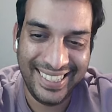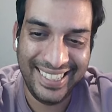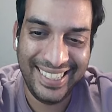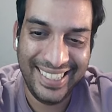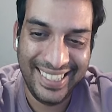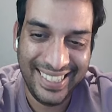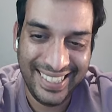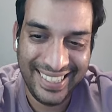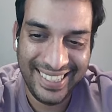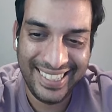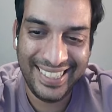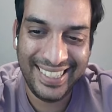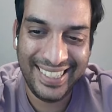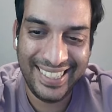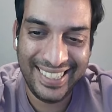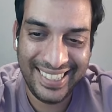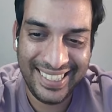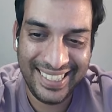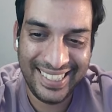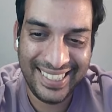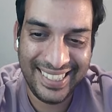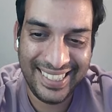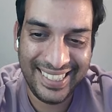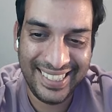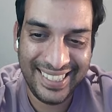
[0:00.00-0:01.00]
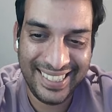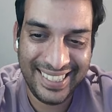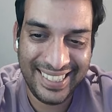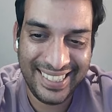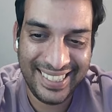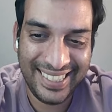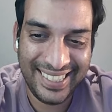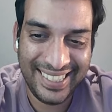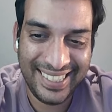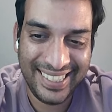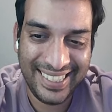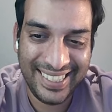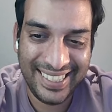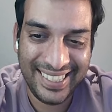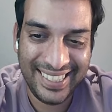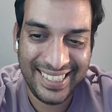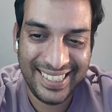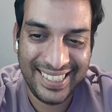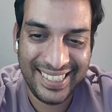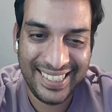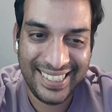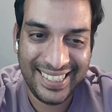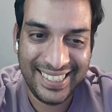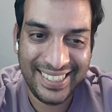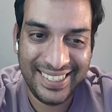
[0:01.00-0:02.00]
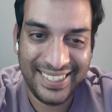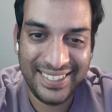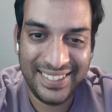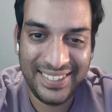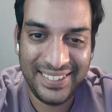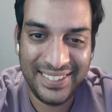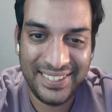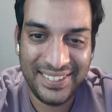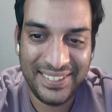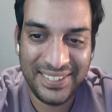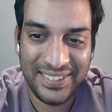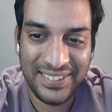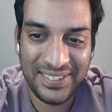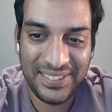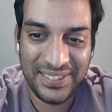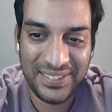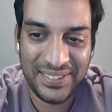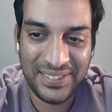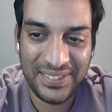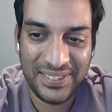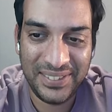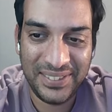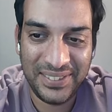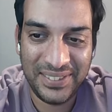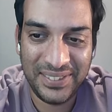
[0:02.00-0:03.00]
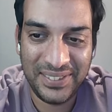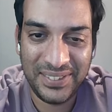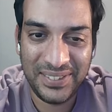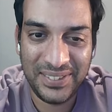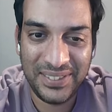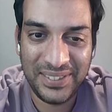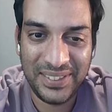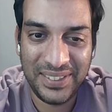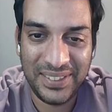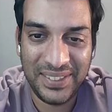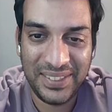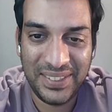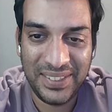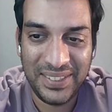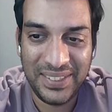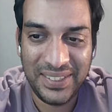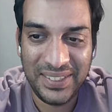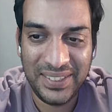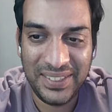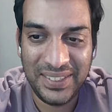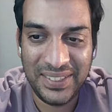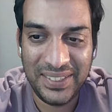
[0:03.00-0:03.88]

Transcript: (not speaking)